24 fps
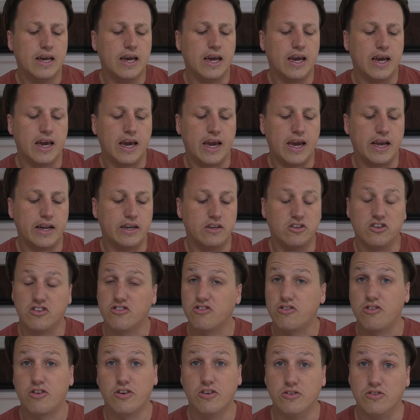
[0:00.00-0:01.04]
and
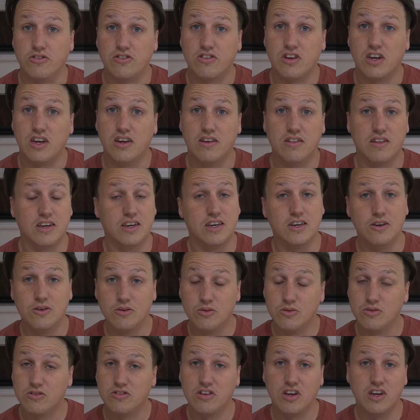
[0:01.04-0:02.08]
just cruised the
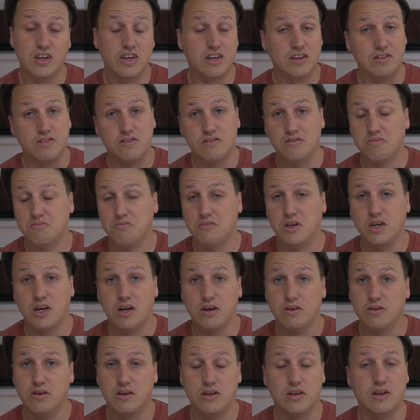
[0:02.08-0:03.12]
hills.
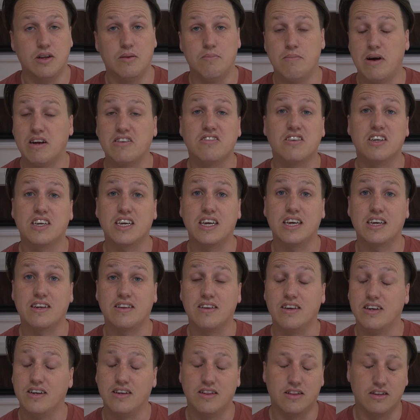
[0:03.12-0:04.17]
It must have kicked
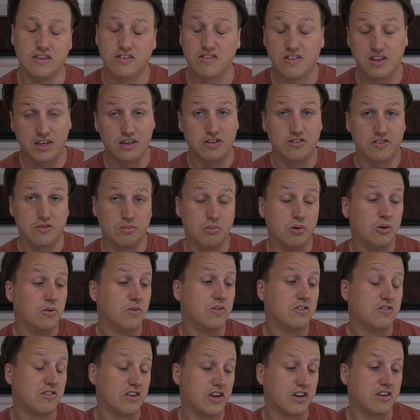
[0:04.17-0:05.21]
in. This thing is
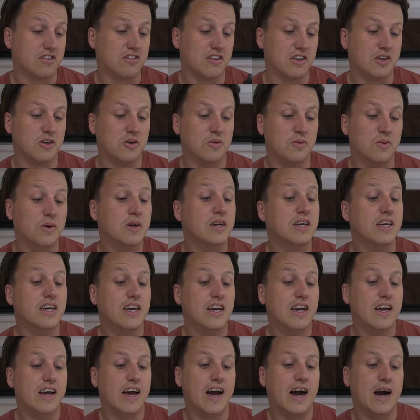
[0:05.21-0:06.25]
smooth, seriously cool.
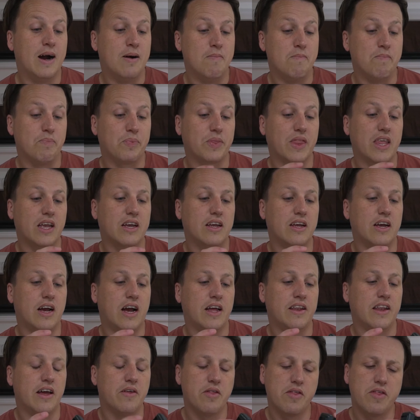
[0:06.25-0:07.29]

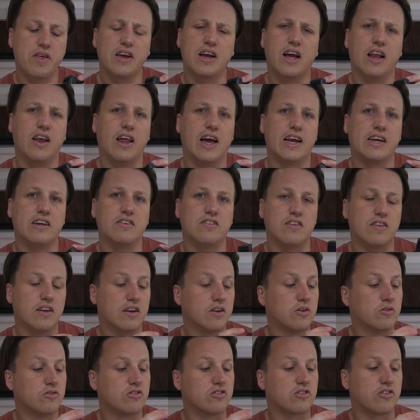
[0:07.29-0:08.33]
Another thing I like is that the
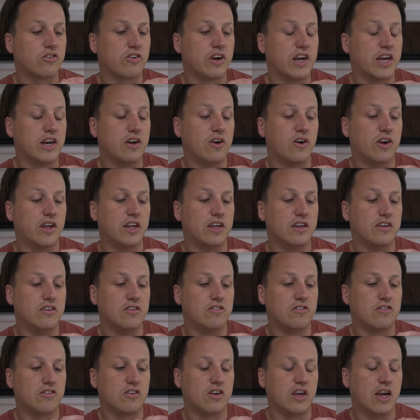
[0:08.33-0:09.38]
little screen on it
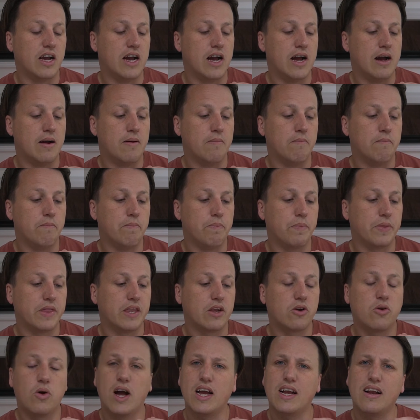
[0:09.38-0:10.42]
is
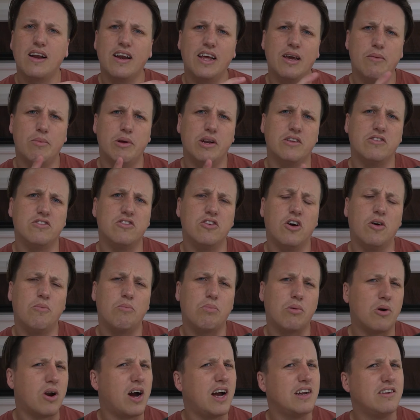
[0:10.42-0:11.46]
quite clear, but it's not
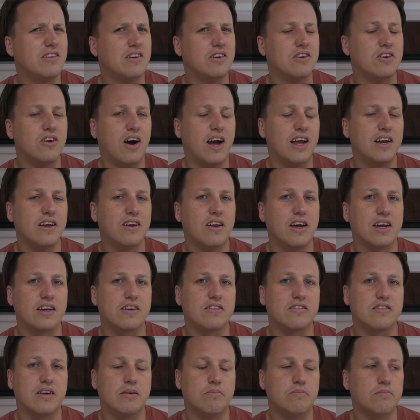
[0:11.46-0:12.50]
bright at night like
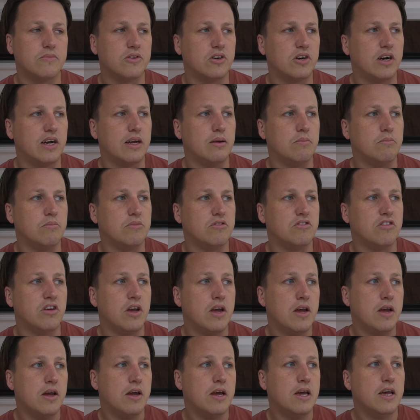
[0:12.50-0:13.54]
sometimes,
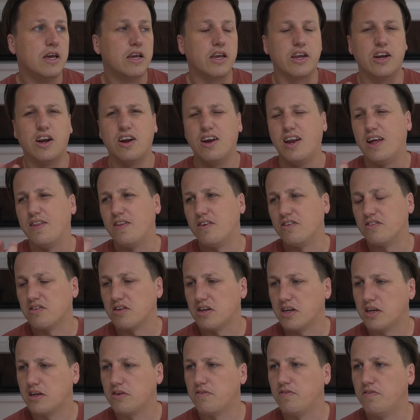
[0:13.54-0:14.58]
like
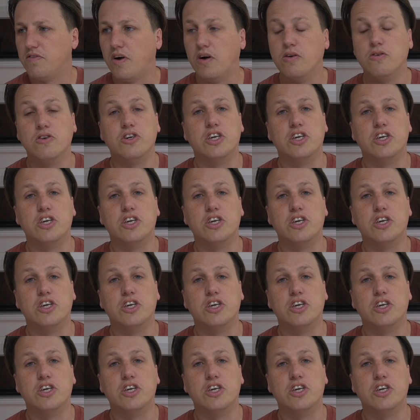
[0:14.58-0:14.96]
those phone